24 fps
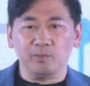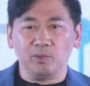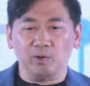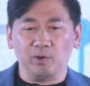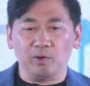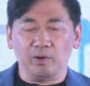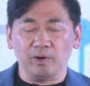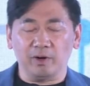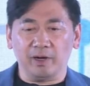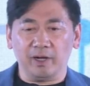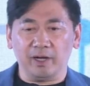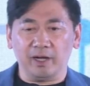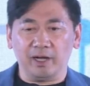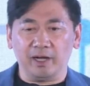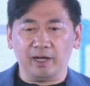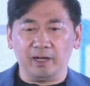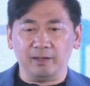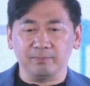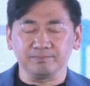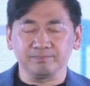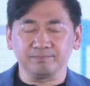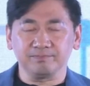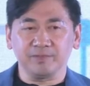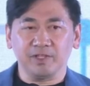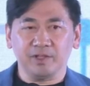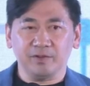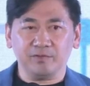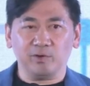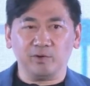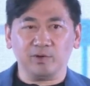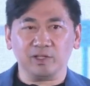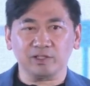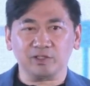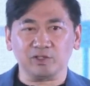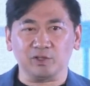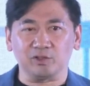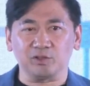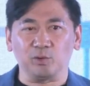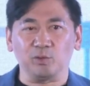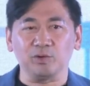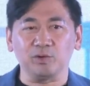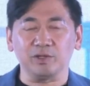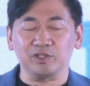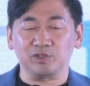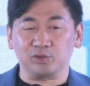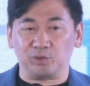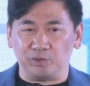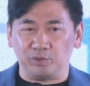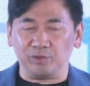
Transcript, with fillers: bit more focused on only